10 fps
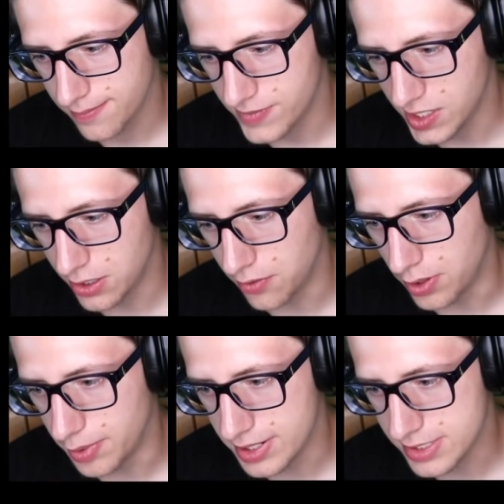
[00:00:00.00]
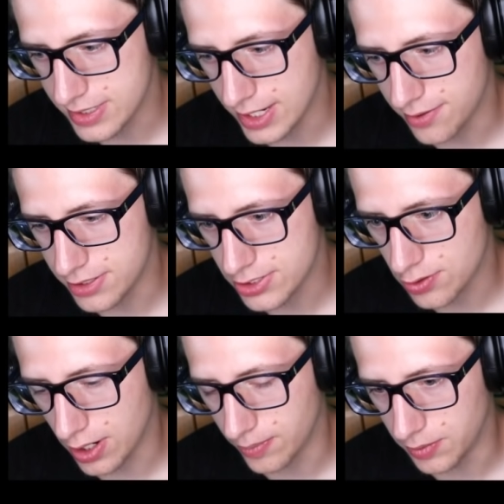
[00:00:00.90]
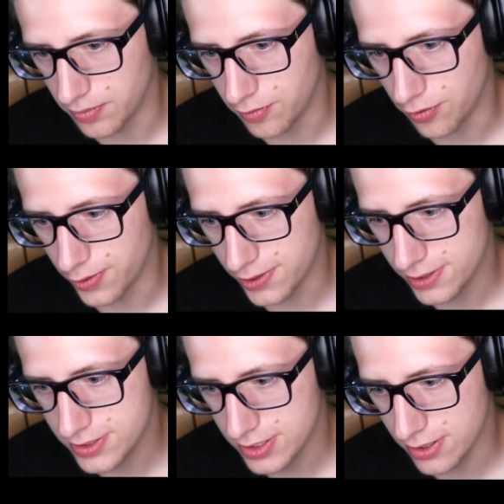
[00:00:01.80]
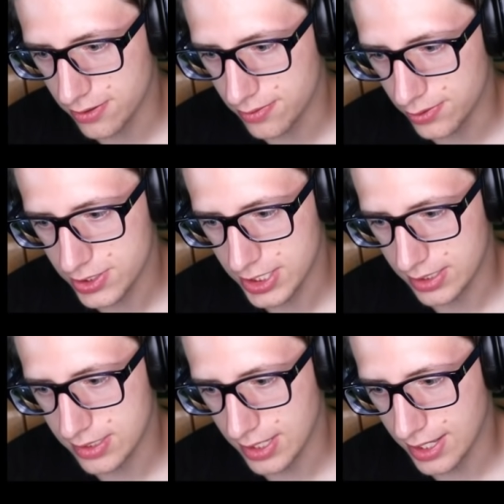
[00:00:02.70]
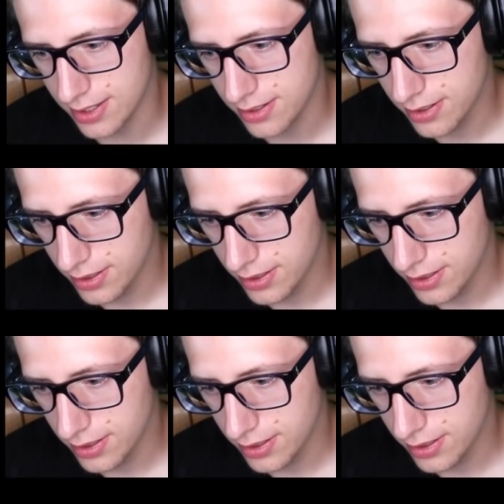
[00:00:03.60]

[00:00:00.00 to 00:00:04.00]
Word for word: Nanorobots is how I described it before, so we'll stick to that.